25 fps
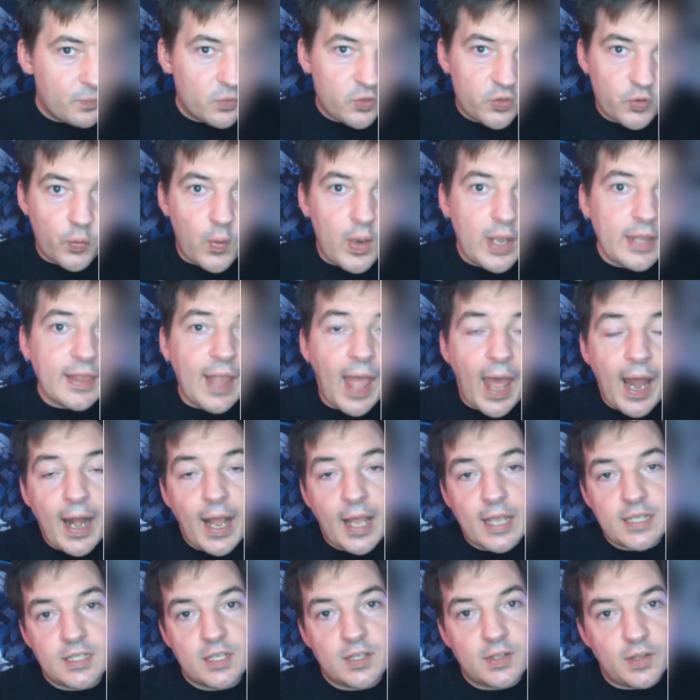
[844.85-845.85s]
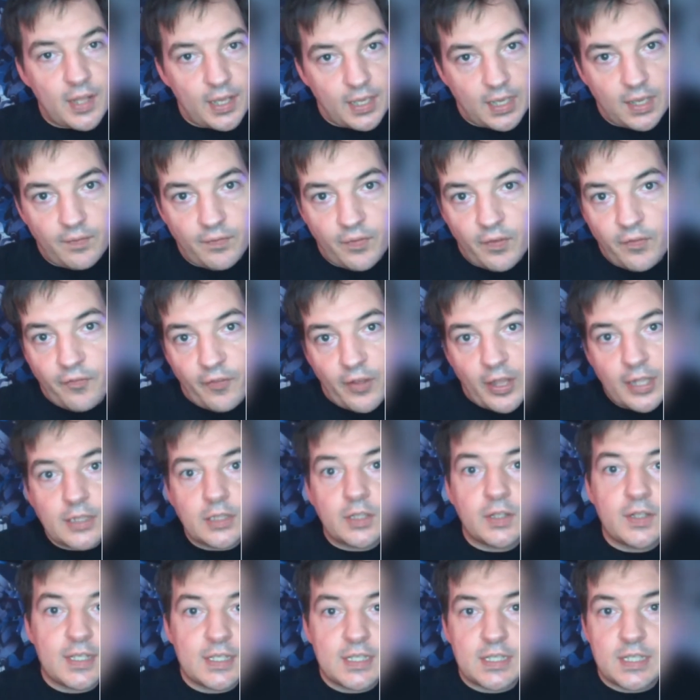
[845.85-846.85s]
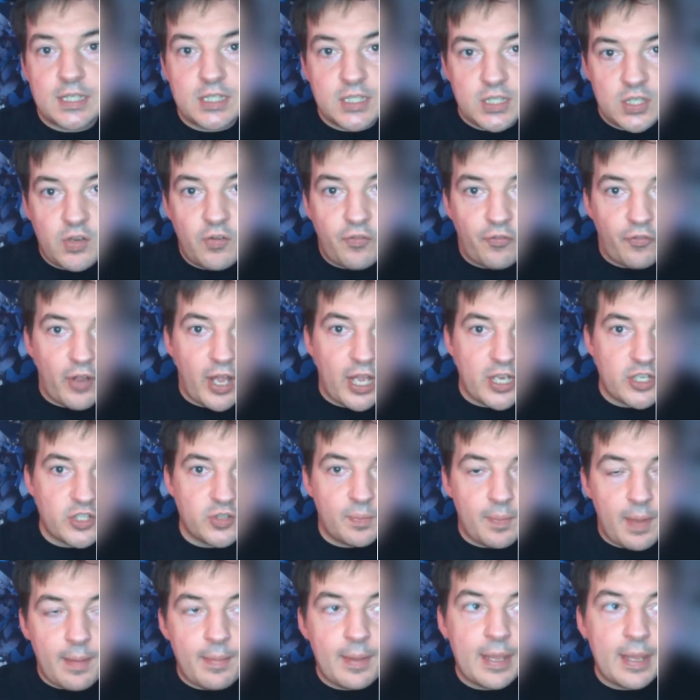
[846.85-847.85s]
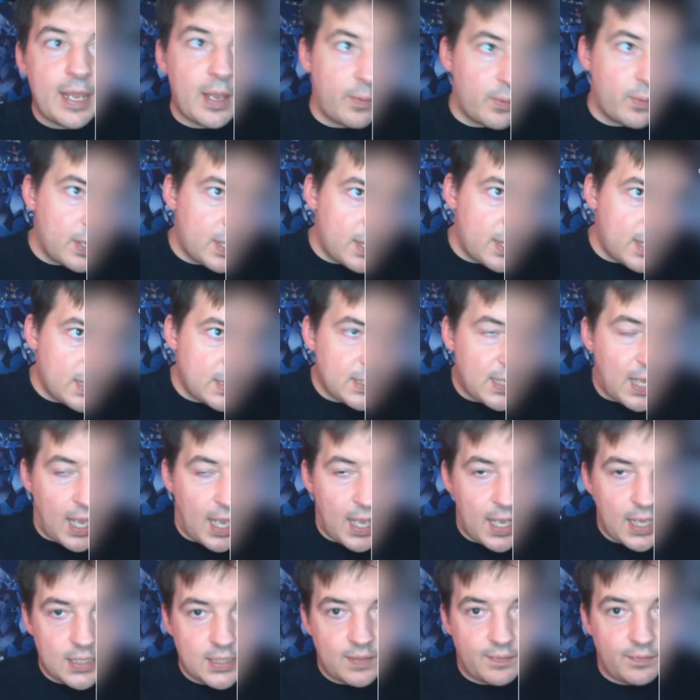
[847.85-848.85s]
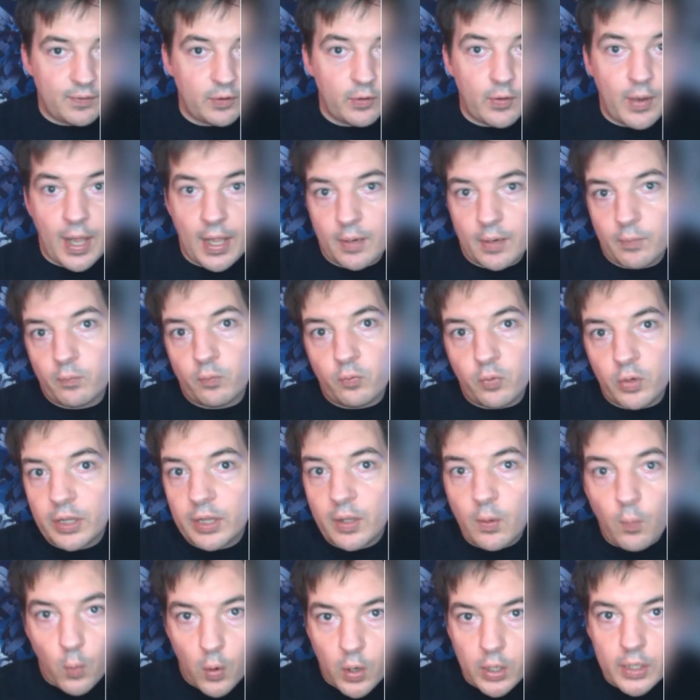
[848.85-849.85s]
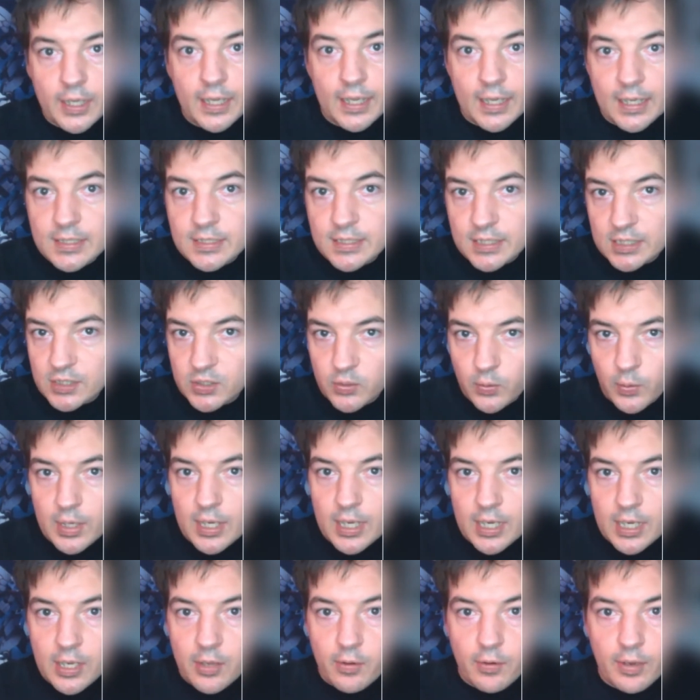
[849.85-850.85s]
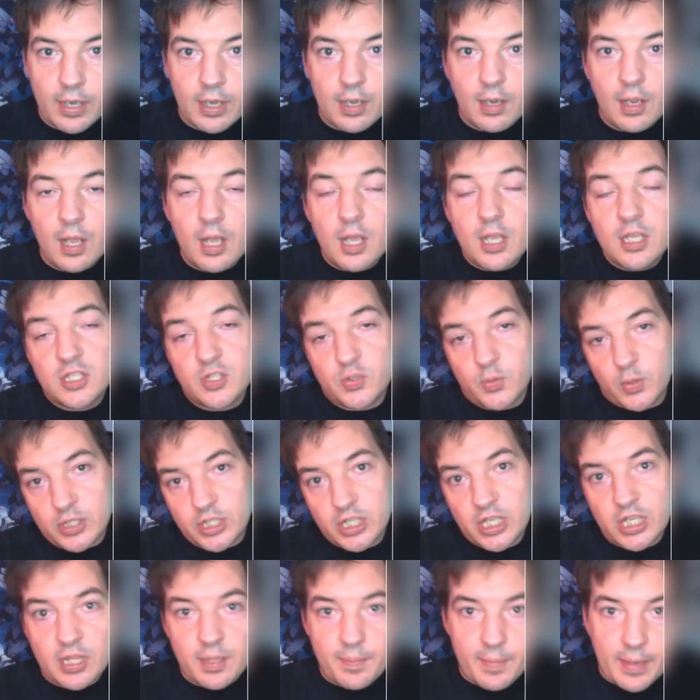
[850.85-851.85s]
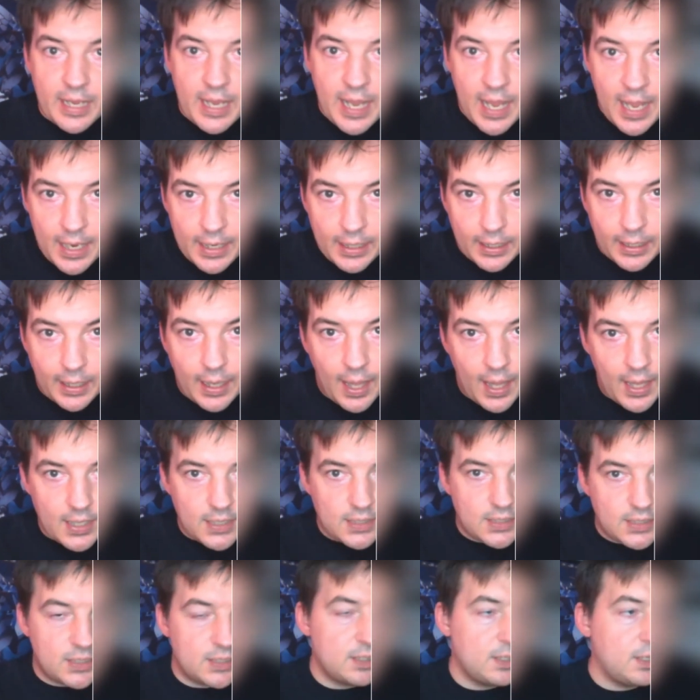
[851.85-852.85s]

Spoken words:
Tweak that as you like. If you find the list is too fragile, maybe get rid of these guys. If they're not really working as a screening unit, switch in the mechanic guys.